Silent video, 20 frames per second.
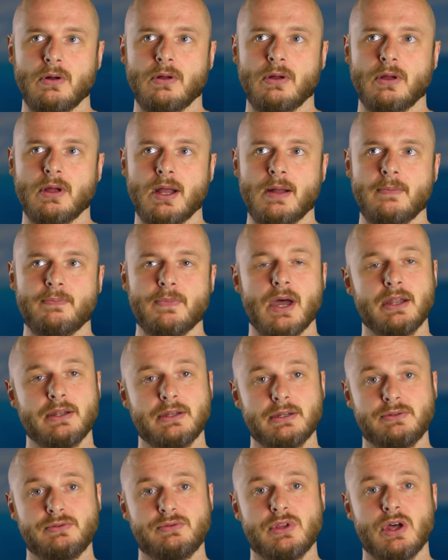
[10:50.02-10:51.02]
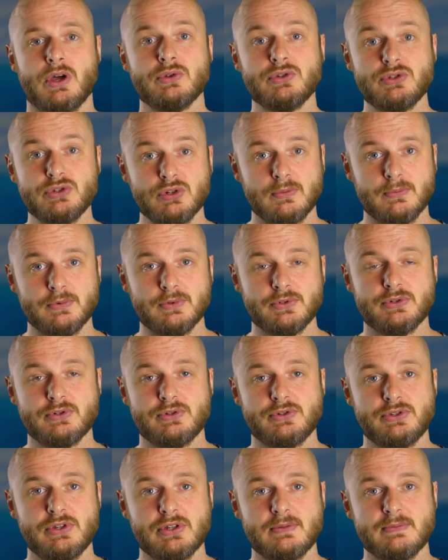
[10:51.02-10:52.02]
under those normal sort
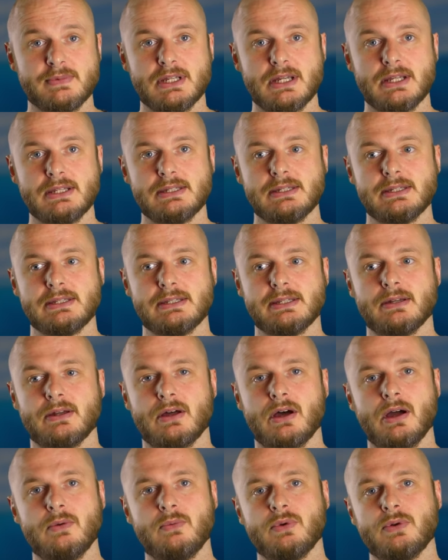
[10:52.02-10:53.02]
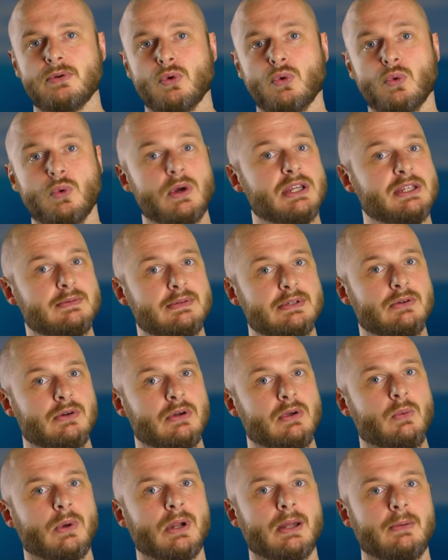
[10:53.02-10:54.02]
of circumstances, then I would always be
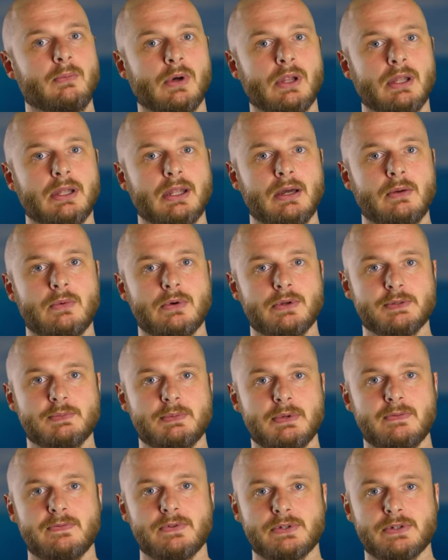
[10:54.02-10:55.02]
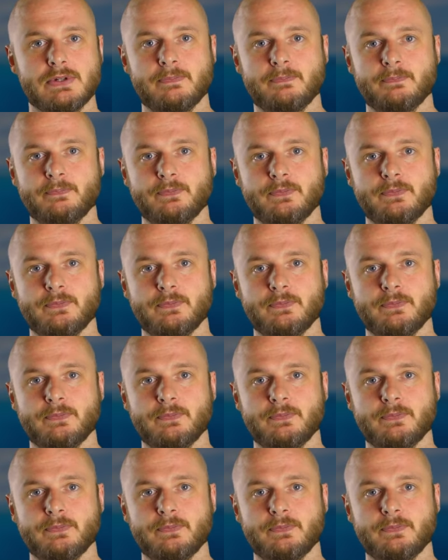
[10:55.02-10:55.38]
doing one up, one down while spearfishing.